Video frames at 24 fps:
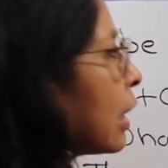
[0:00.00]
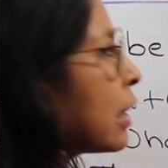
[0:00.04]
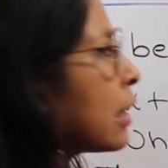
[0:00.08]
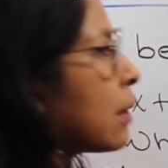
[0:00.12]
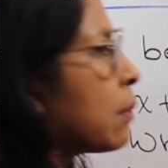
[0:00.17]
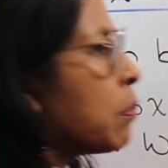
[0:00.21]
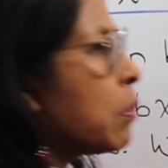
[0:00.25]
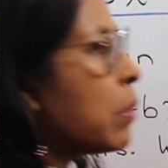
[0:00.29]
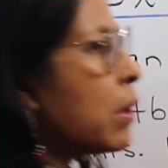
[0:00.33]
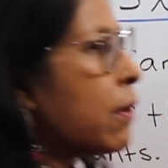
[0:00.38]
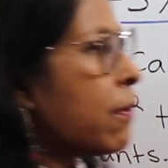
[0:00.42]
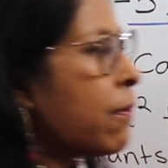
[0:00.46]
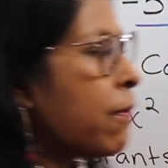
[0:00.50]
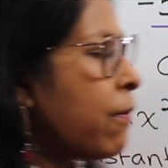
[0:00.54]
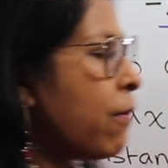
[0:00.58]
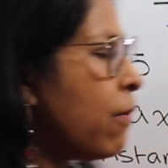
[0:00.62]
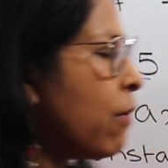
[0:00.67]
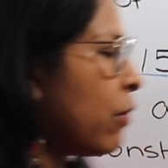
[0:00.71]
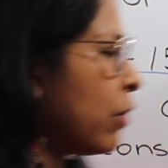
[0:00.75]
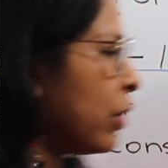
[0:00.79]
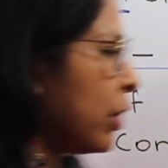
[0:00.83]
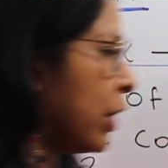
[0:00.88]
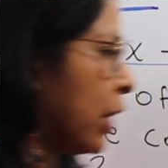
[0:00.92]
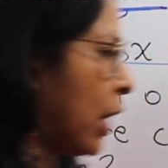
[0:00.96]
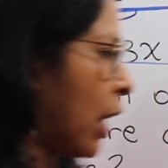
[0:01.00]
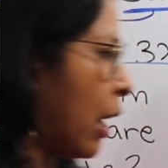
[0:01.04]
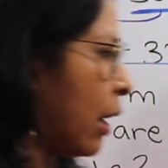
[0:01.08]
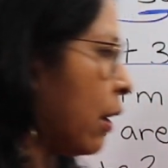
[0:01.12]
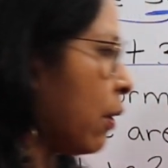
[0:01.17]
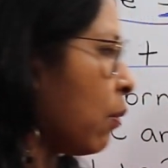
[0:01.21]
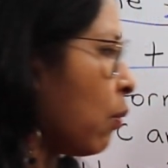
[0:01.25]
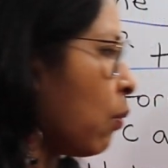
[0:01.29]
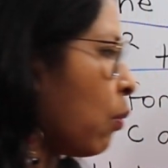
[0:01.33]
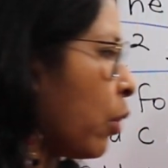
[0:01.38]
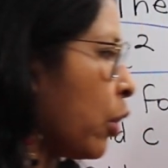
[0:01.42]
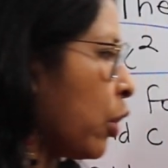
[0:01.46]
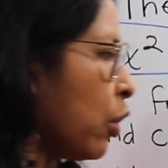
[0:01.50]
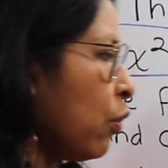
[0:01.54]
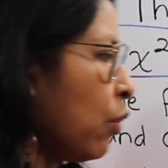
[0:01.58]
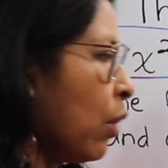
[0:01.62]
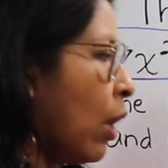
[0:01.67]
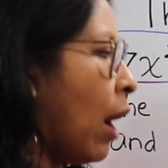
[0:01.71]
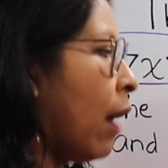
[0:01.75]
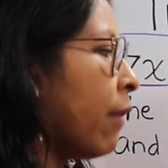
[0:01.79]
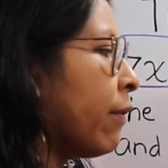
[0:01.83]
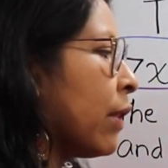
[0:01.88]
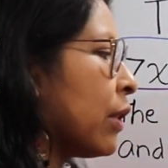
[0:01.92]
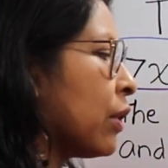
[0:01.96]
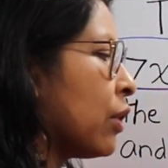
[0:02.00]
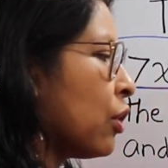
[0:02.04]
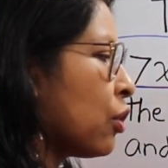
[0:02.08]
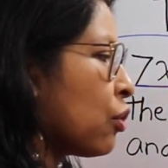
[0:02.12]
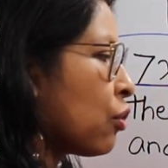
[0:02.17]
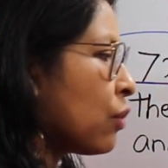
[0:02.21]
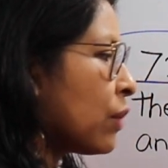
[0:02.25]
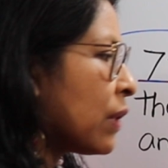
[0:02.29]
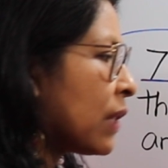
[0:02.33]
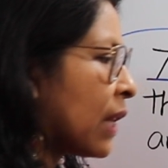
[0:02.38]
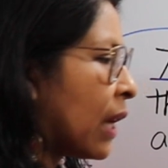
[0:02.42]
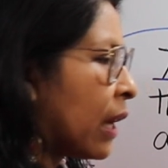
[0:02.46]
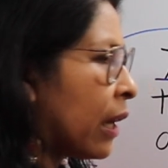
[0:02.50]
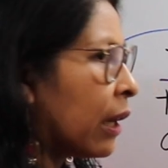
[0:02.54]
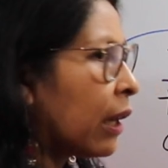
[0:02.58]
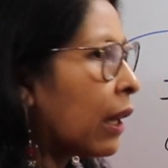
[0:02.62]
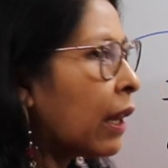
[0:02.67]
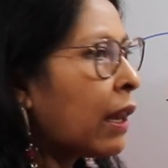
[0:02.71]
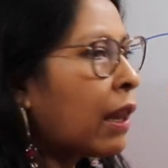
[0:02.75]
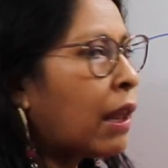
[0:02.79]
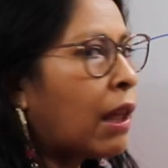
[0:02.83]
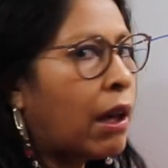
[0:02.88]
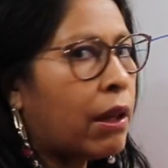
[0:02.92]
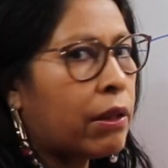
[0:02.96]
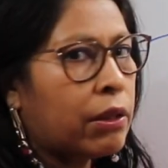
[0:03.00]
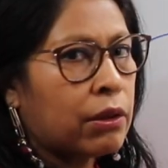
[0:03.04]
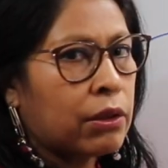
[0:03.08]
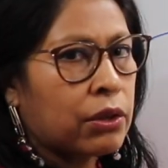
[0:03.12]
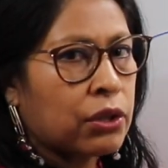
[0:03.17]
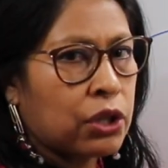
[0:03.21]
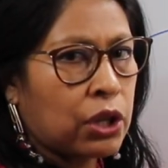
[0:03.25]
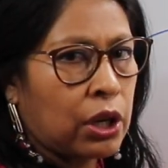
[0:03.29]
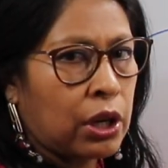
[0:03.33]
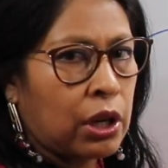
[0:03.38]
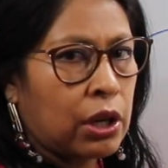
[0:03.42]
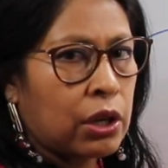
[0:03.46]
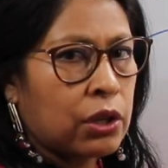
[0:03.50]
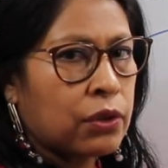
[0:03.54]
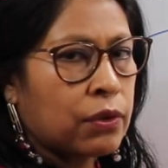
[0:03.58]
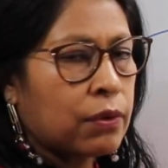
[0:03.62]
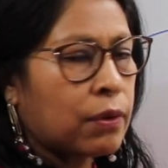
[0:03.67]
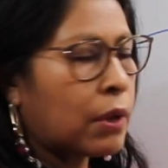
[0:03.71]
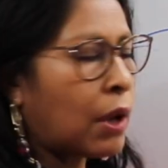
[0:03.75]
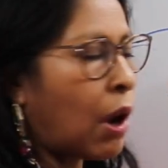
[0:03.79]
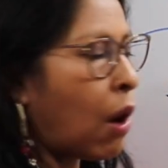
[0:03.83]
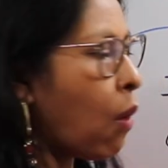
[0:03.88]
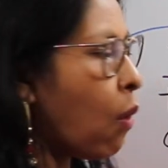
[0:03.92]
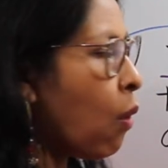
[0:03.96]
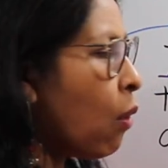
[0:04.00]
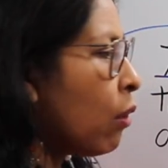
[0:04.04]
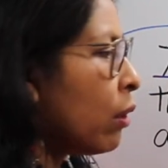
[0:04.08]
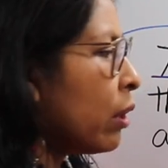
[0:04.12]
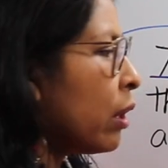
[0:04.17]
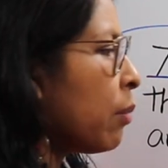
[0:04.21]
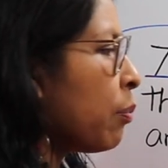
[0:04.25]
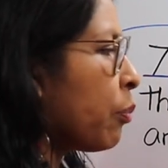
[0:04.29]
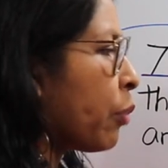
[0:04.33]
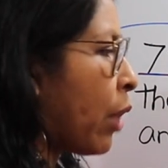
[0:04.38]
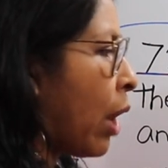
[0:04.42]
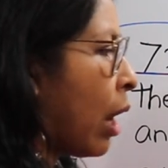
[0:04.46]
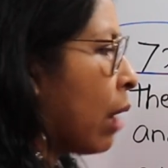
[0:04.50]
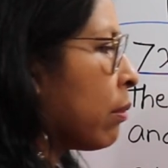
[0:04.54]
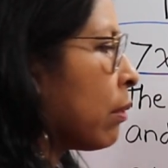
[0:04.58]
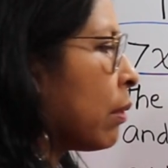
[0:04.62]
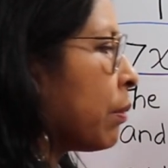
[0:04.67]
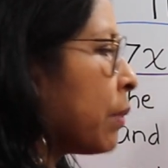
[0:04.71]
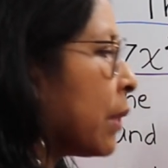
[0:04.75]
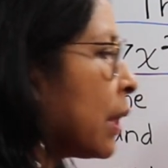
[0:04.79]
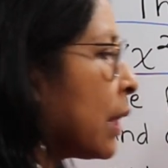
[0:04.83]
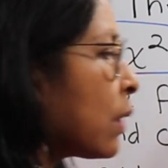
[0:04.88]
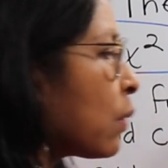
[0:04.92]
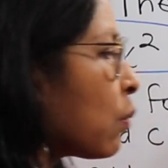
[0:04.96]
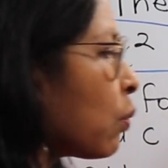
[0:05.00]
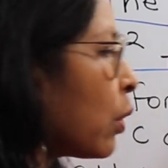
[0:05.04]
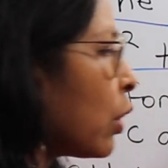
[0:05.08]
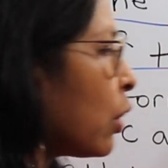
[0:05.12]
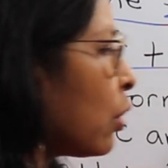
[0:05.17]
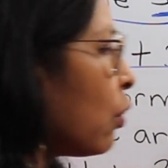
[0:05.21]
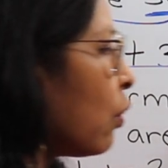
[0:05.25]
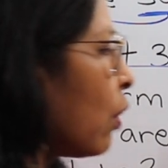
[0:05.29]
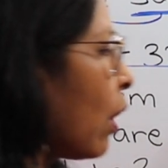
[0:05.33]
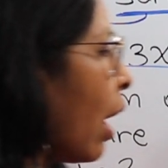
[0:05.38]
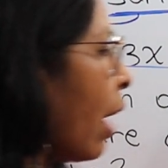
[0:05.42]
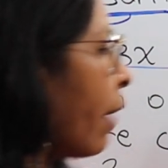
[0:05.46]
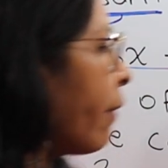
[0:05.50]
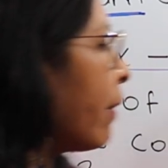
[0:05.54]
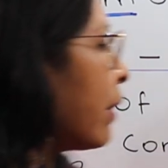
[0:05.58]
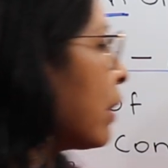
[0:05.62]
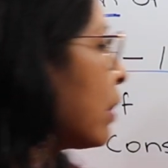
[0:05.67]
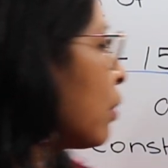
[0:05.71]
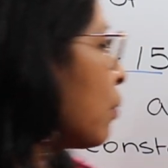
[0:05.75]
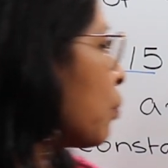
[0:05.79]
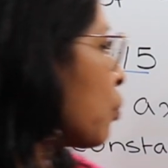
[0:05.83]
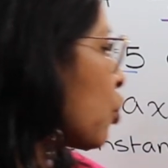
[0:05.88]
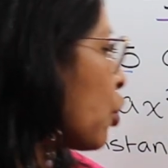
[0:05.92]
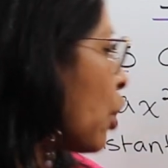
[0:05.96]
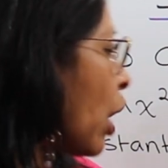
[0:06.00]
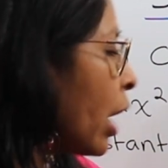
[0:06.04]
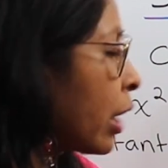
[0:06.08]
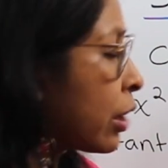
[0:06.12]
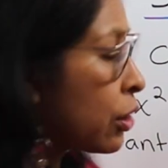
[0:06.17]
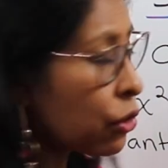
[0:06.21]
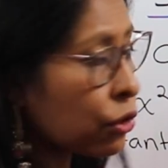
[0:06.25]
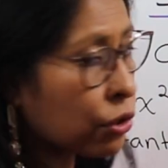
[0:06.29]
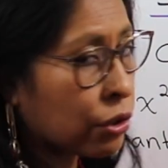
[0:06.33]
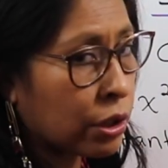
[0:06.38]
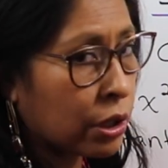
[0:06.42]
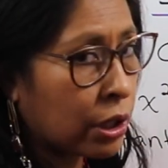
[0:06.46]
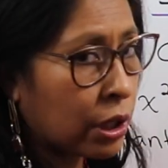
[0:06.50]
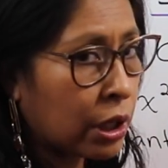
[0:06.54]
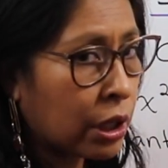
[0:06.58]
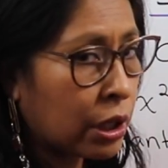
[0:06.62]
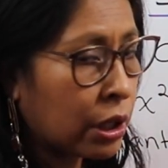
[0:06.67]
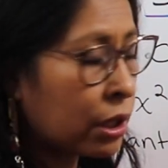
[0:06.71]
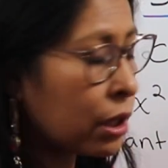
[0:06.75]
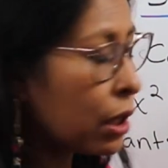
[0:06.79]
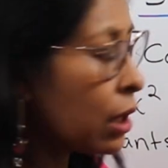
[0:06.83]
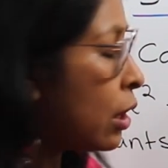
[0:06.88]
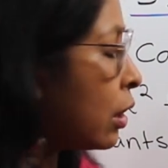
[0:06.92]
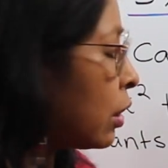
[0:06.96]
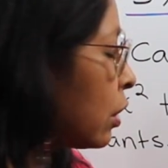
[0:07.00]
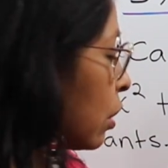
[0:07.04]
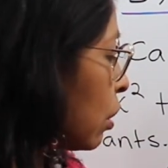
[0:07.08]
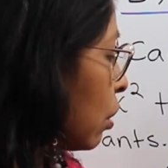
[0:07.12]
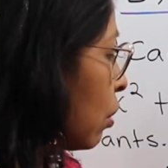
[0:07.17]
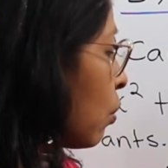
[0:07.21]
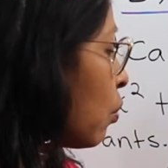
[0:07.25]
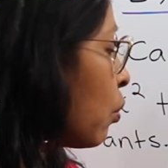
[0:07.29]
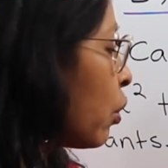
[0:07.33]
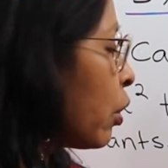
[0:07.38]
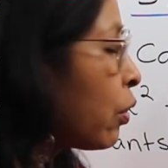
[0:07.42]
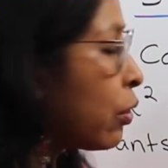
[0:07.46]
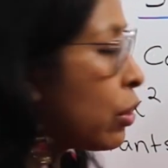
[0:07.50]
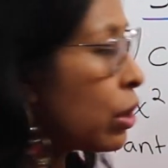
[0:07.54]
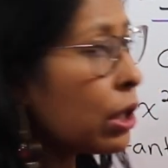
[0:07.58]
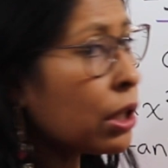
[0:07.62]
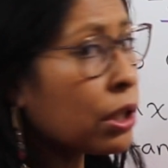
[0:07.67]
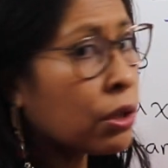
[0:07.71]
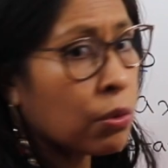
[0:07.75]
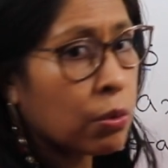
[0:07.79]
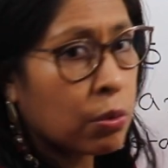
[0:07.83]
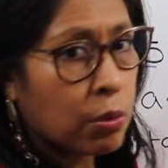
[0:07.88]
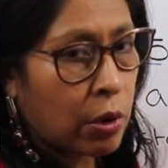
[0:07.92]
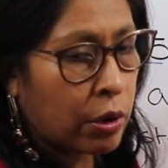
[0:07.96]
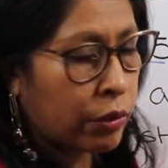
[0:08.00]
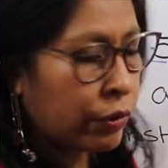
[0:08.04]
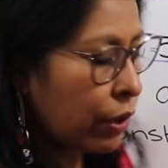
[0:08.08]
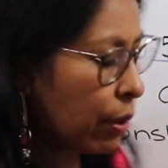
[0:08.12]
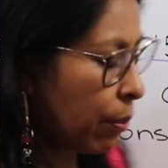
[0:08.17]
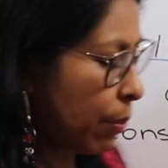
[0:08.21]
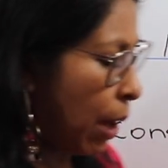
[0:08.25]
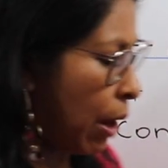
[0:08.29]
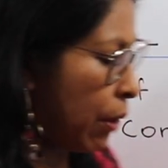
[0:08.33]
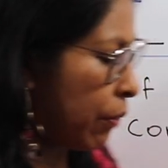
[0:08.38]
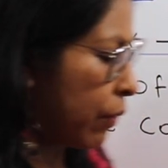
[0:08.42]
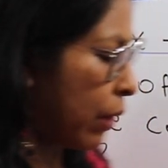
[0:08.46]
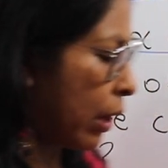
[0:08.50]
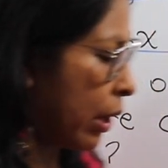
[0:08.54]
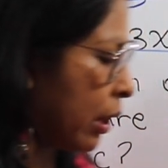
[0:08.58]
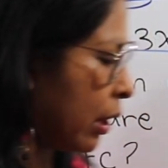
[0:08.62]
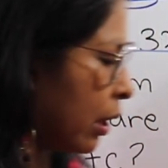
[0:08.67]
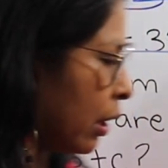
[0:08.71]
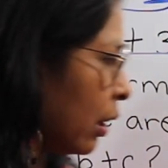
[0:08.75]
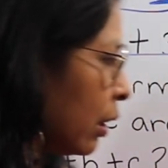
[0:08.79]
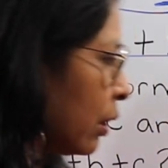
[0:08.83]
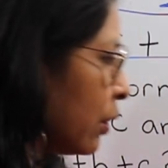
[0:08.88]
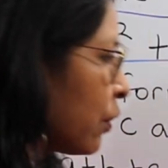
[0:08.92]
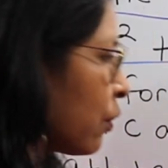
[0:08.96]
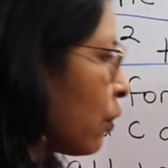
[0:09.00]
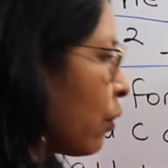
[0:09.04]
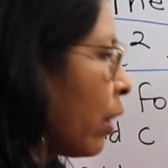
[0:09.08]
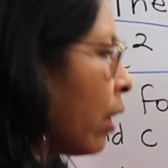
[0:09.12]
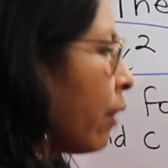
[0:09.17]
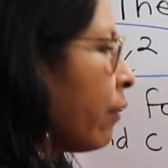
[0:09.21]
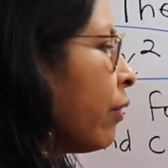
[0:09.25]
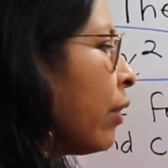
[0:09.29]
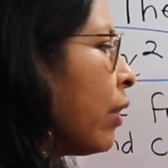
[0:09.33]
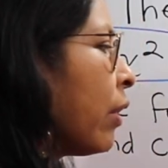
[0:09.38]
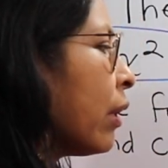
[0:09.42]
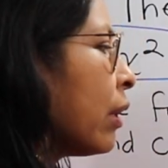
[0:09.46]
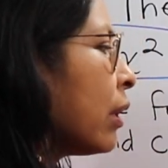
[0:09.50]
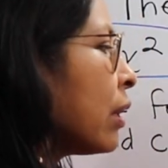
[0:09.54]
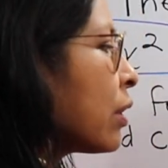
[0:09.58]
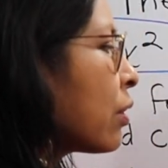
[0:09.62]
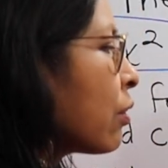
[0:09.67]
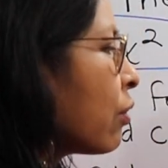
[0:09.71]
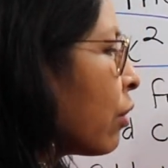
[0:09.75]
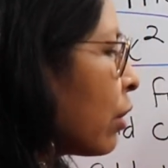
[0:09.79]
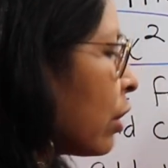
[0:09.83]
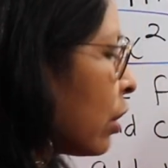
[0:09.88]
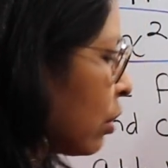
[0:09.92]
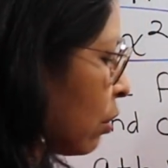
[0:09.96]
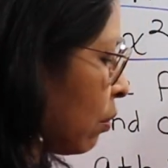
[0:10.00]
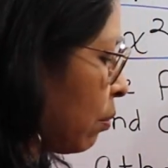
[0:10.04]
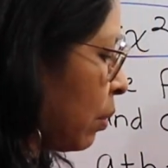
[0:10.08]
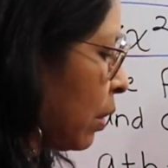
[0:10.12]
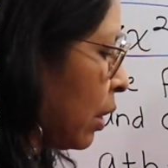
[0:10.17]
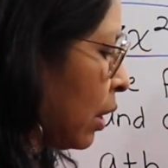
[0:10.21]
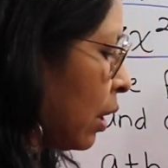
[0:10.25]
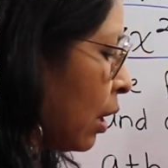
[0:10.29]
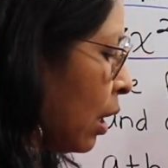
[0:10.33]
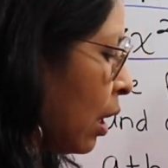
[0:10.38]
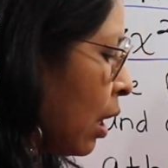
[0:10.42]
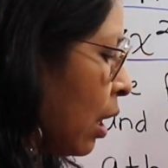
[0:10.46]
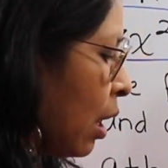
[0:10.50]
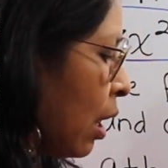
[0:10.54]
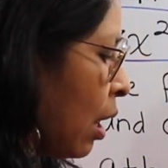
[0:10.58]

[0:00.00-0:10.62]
it's before that. When you have addition sign, nothing changed. The only problem is when you have a subtraction here. So we don't need to worry about right here. So everything is going to be